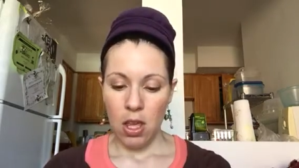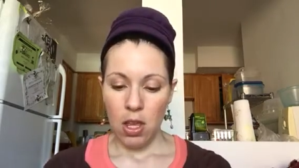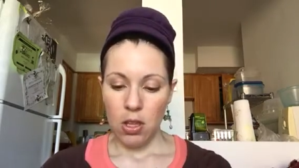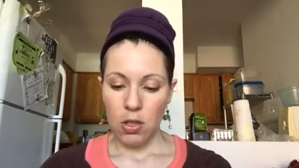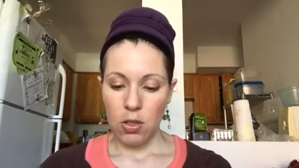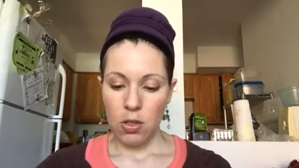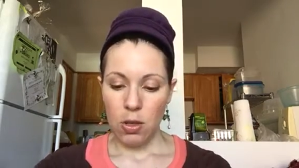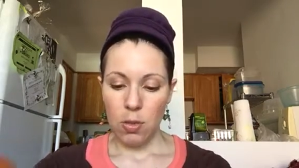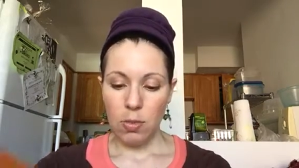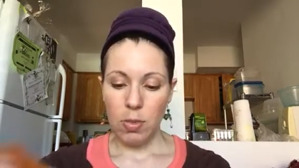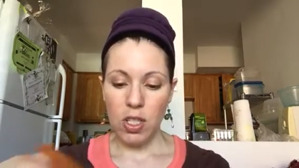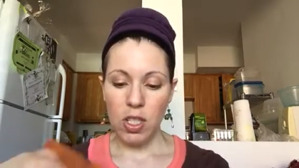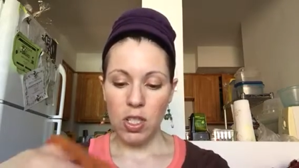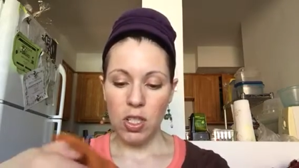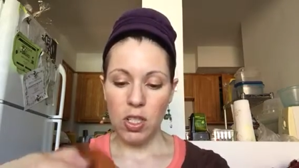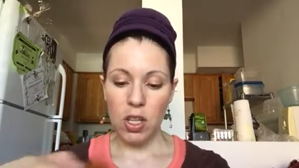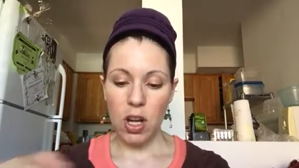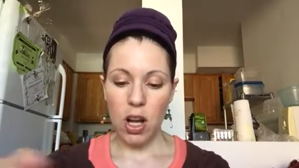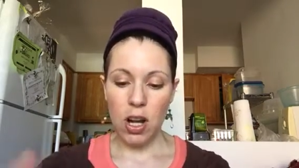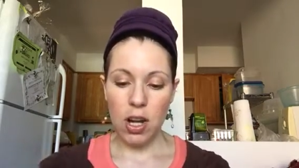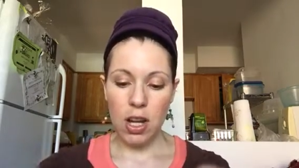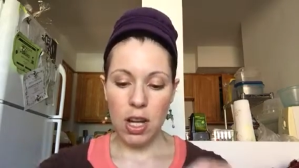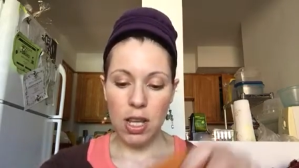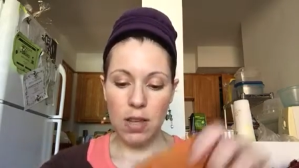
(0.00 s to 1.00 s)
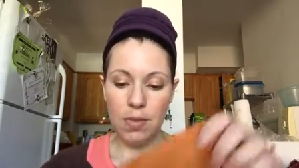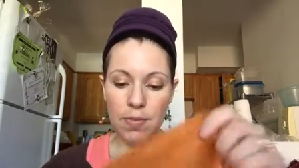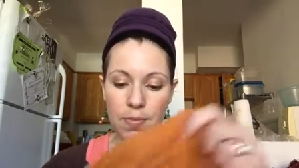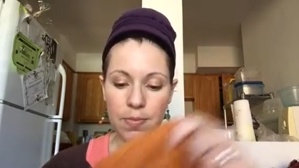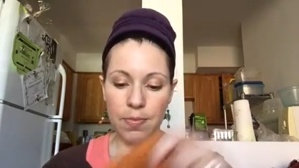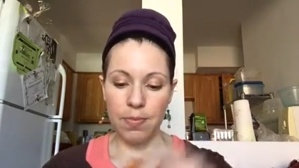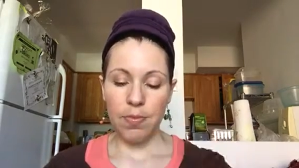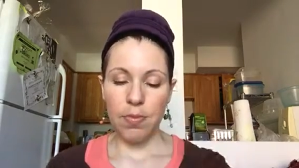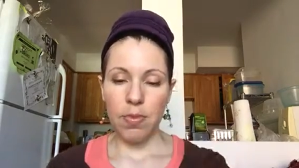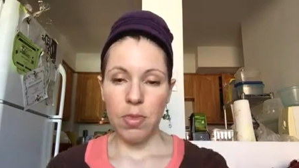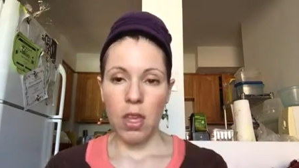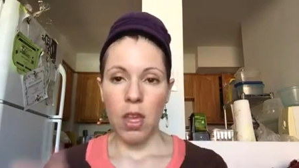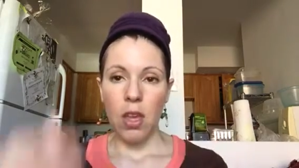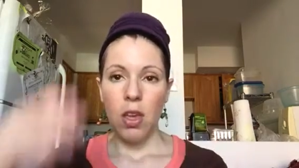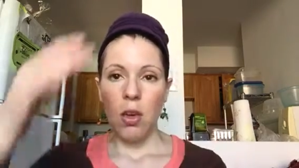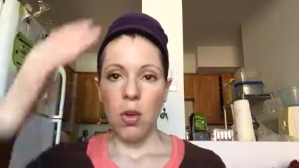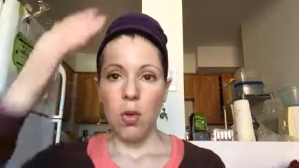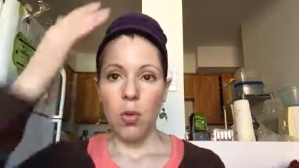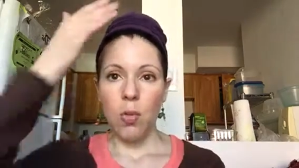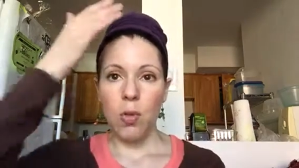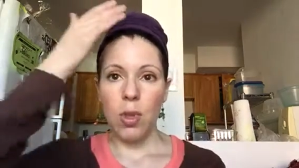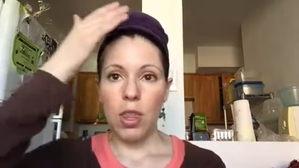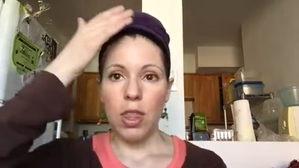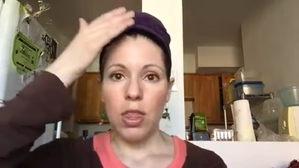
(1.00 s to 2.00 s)
So I'm starting
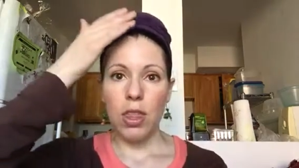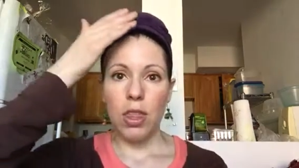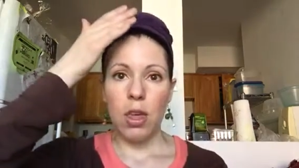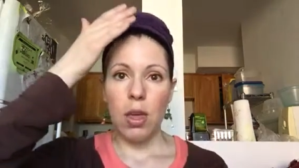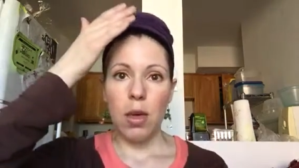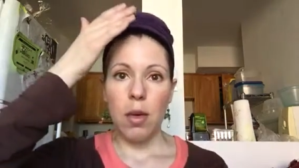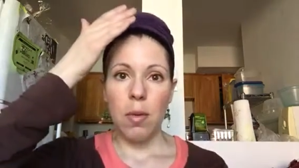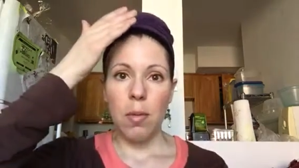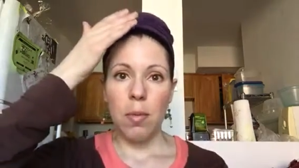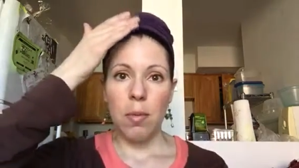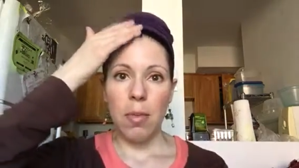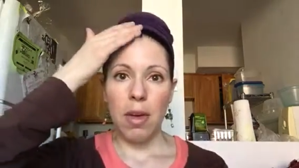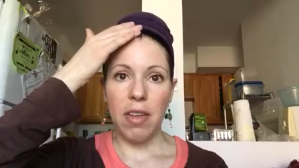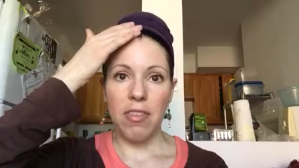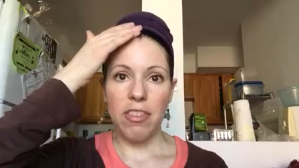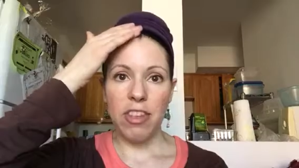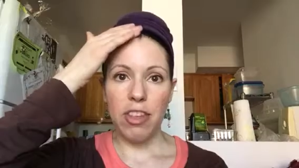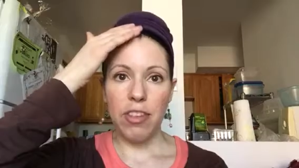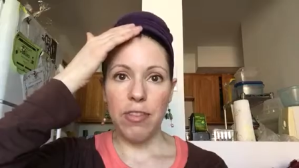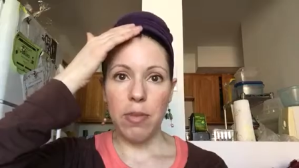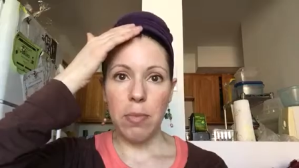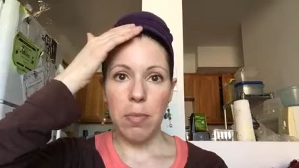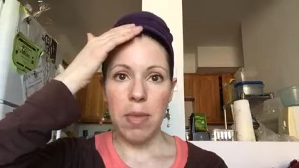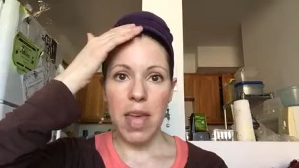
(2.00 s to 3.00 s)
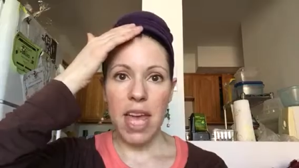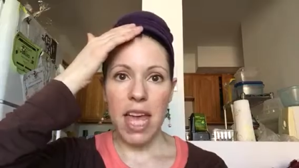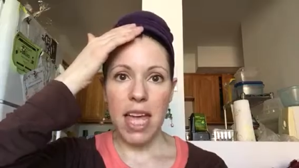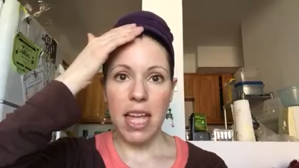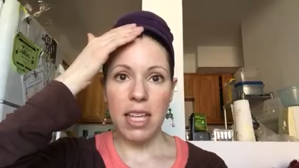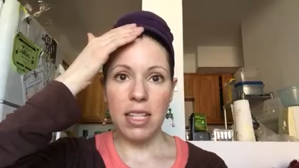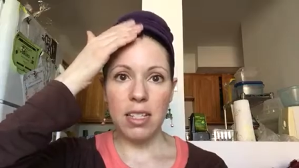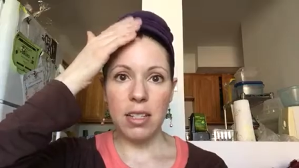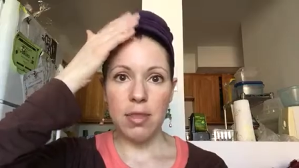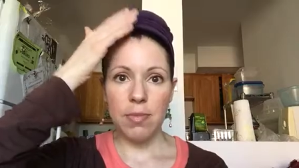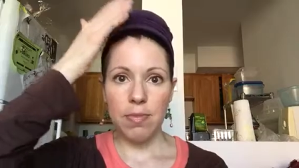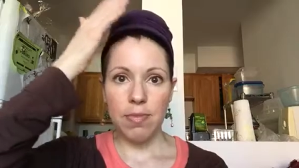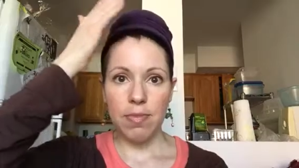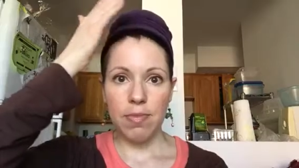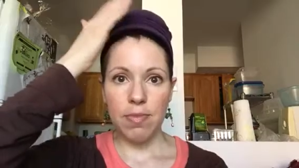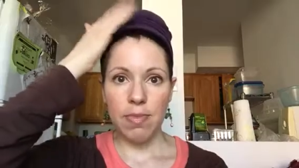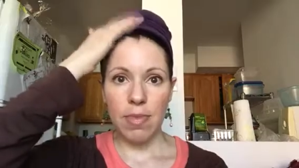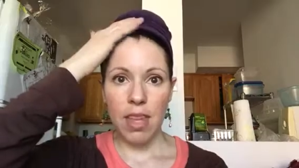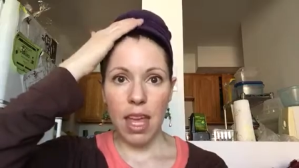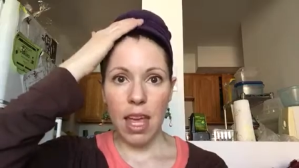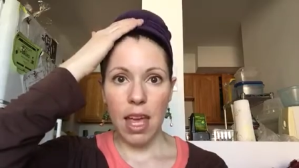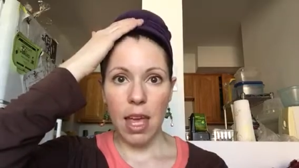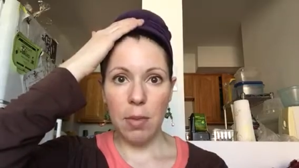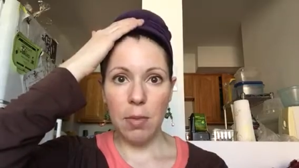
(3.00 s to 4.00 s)
with my velvet band
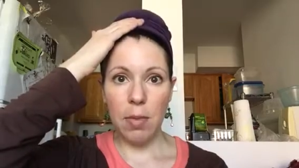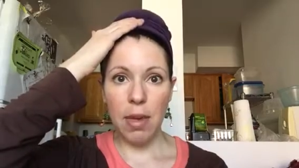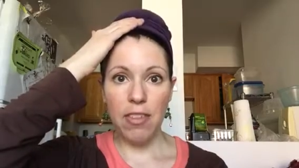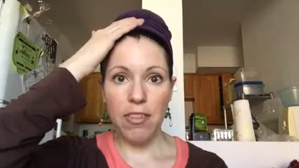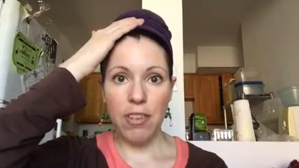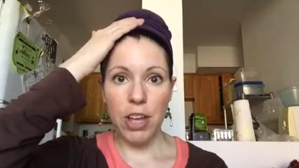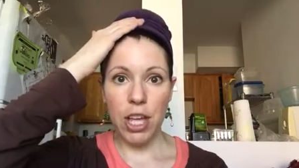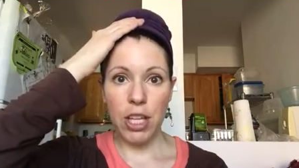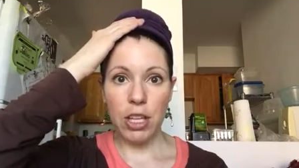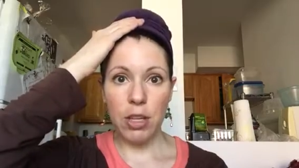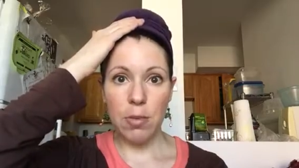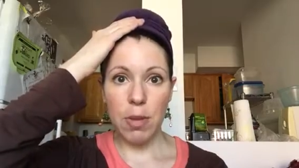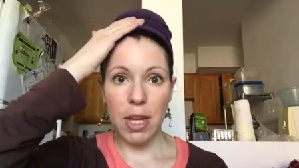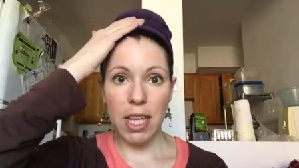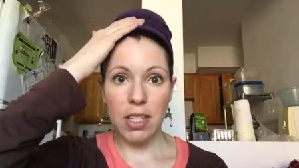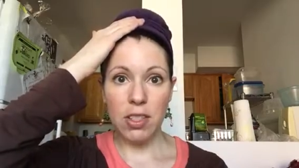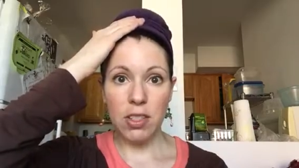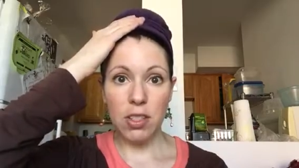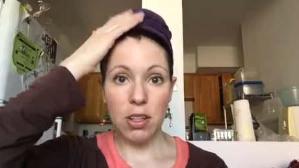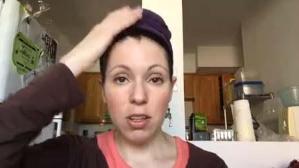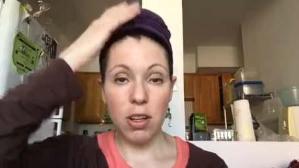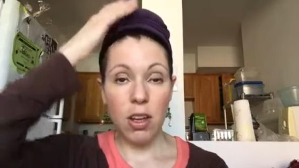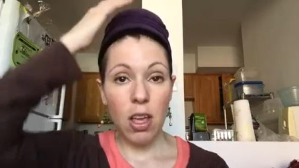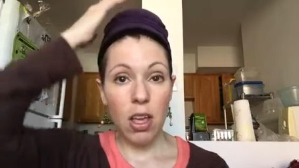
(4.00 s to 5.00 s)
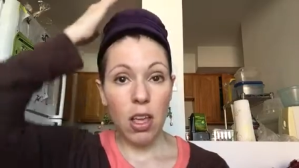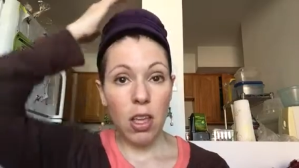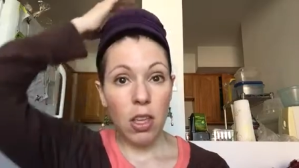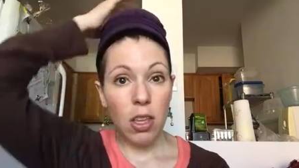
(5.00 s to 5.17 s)
and my volumizer.